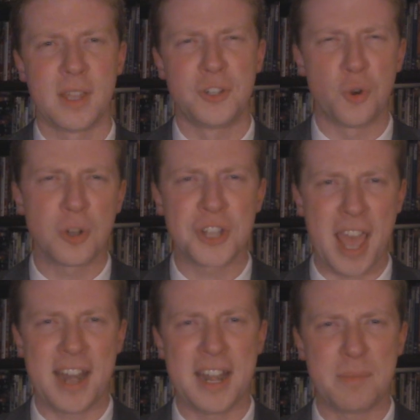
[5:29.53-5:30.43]
George
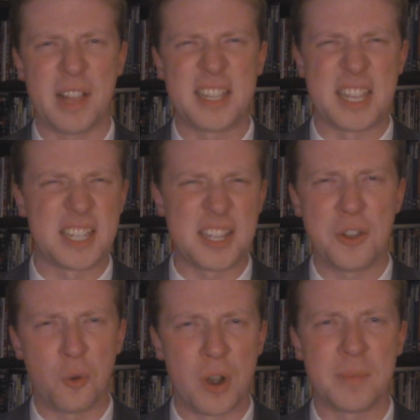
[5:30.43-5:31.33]
Kennedy plays a
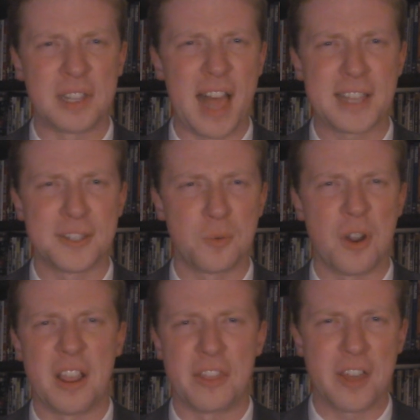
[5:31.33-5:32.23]
steel-rimmed,
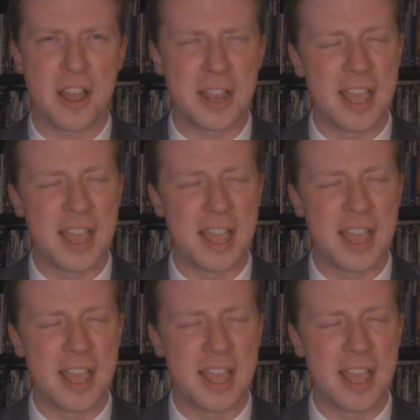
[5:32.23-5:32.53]
glasses-wearing thug